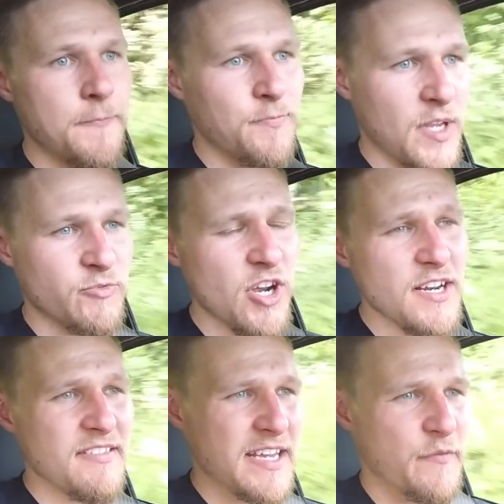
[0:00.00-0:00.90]
I'm trying to
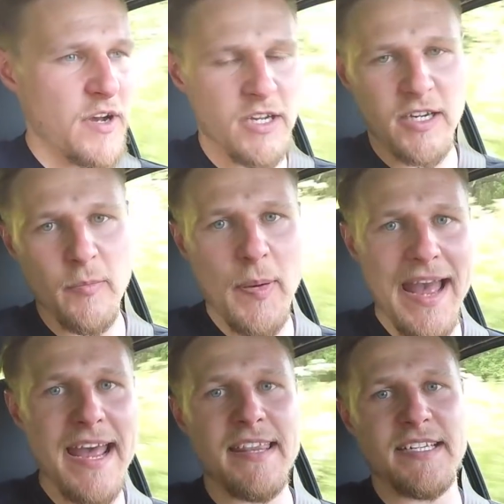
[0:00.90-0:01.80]
think if I can
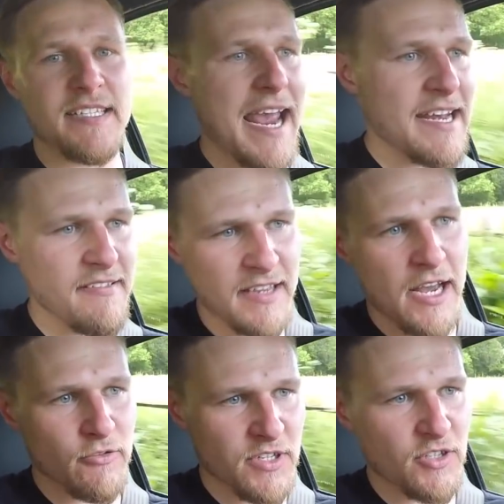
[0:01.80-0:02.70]
compare this to anything
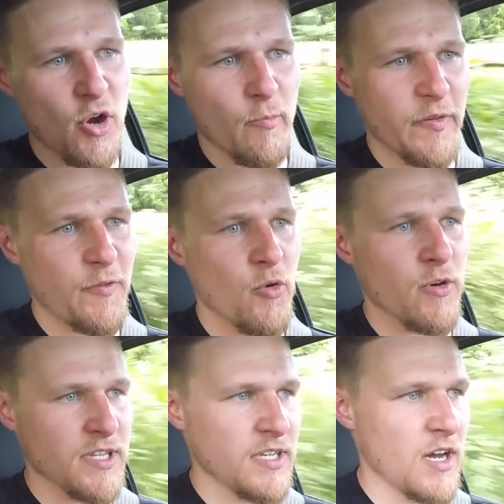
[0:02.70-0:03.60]
else that's gone before
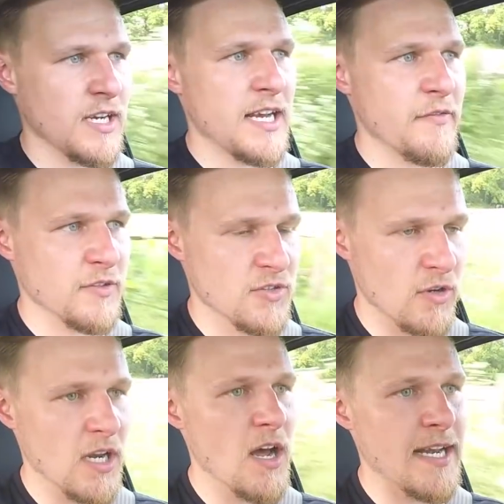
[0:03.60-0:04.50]
in the 911 sort
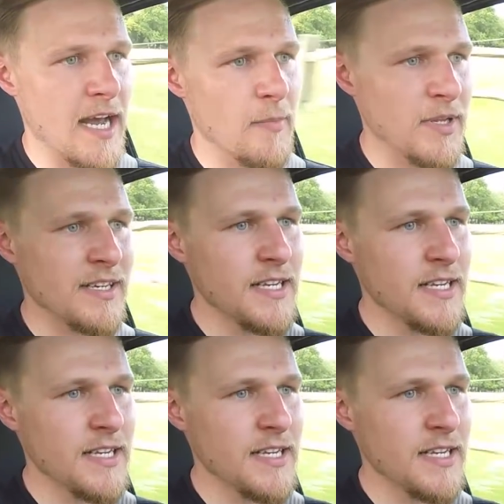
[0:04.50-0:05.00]
of lineup, and